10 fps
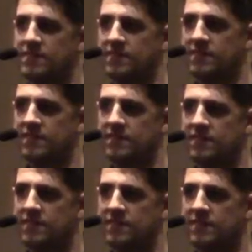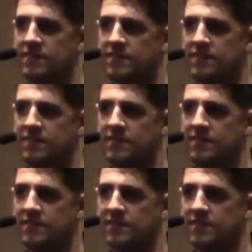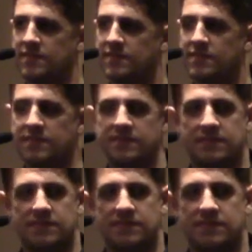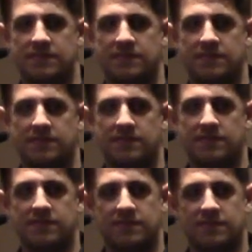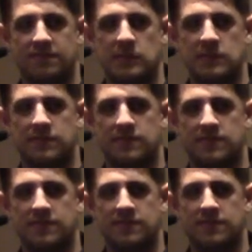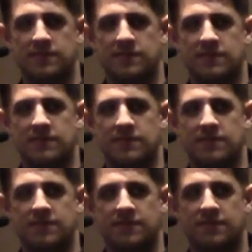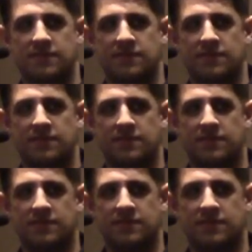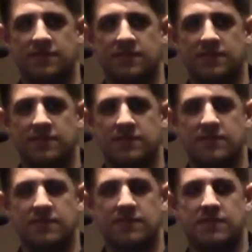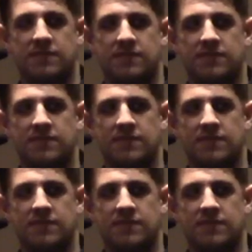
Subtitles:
[no speech]